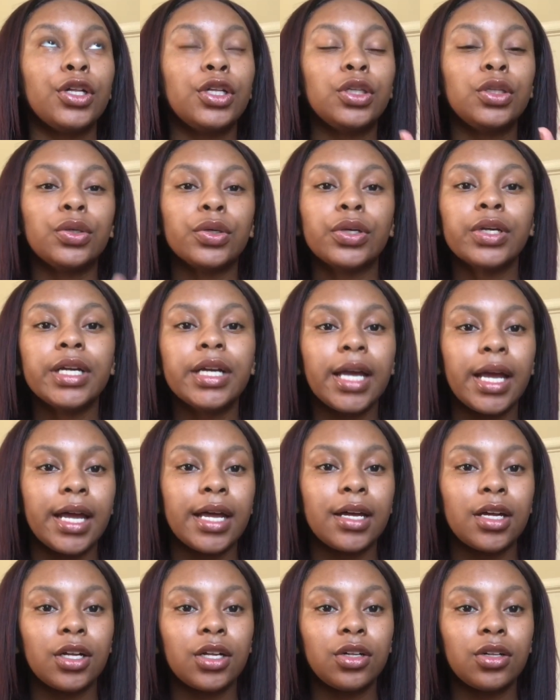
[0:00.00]

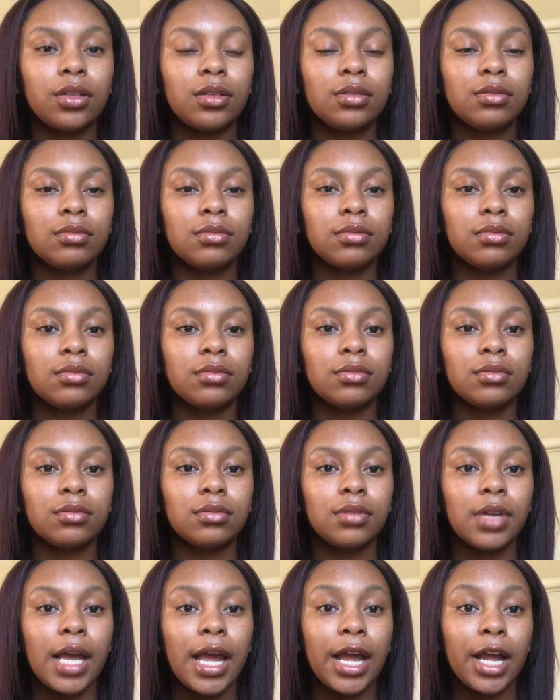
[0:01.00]
L'Oreal
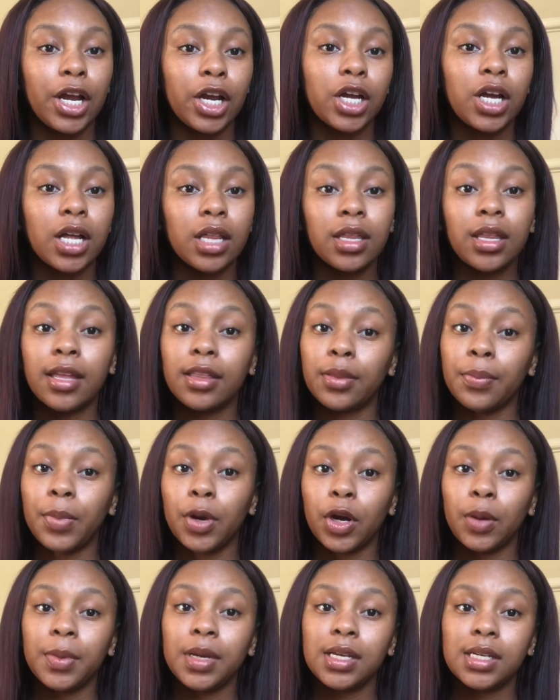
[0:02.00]
hair color, like the
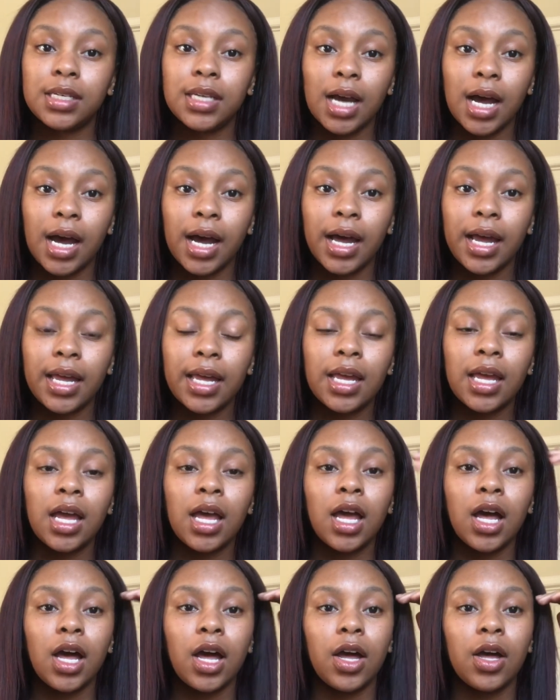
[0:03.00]
permanent dye.
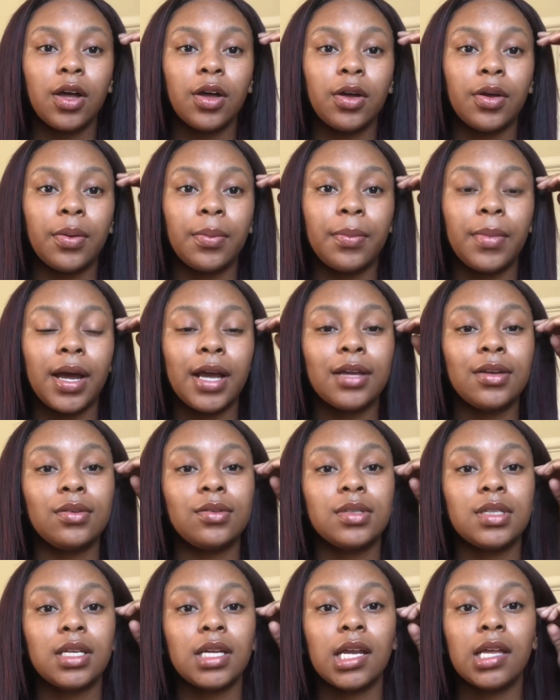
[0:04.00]
I
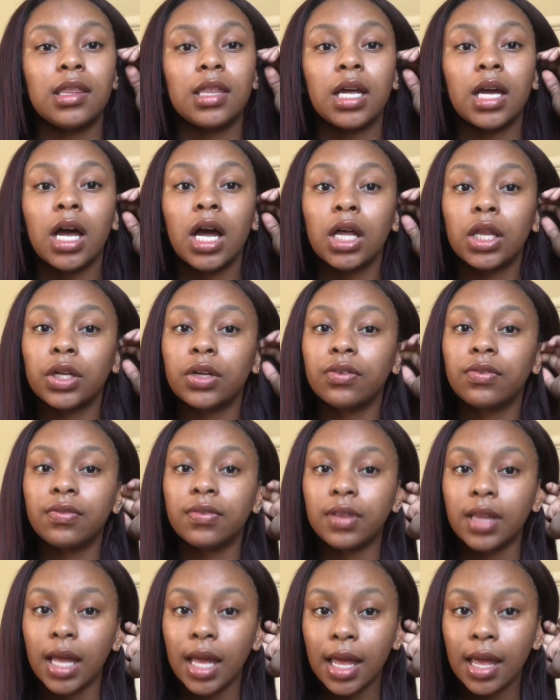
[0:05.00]
used it in the color
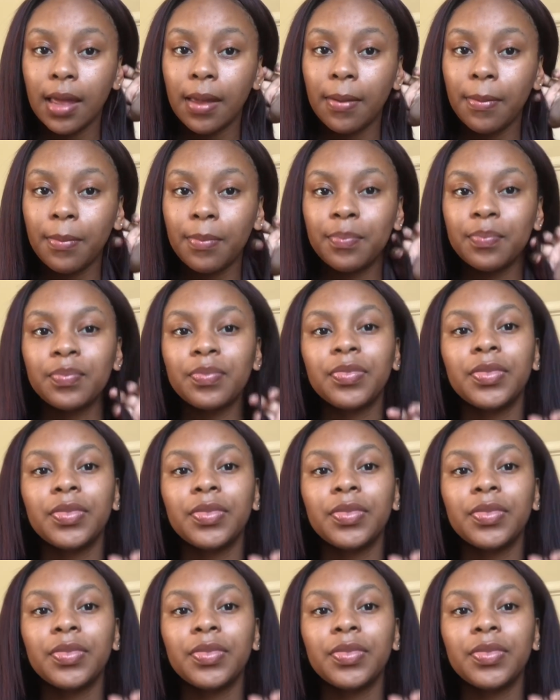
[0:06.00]
Flame,